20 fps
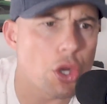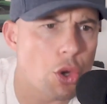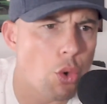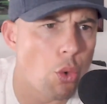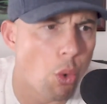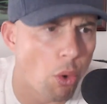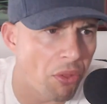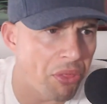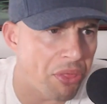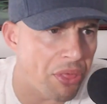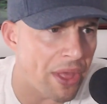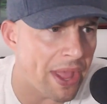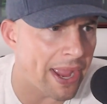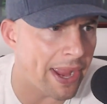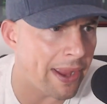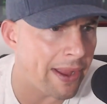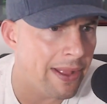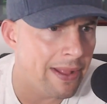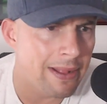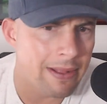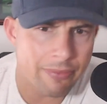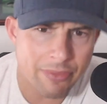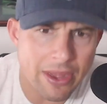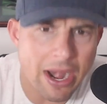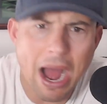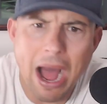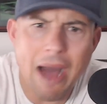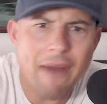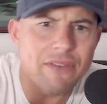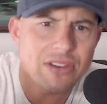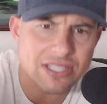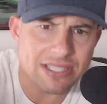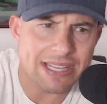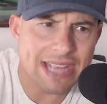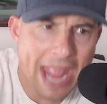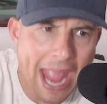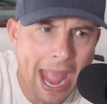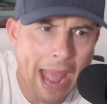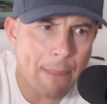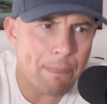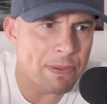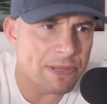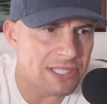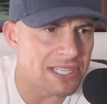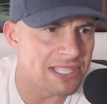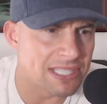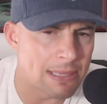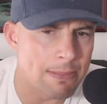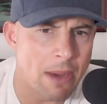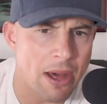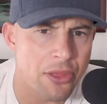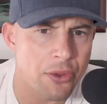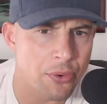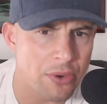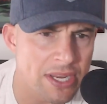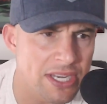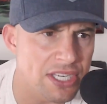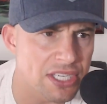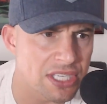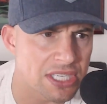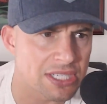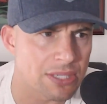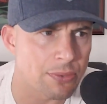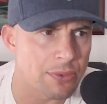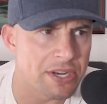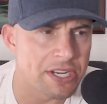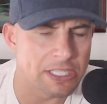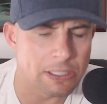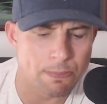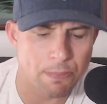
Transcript: cool thing that obviously happens in some other industries.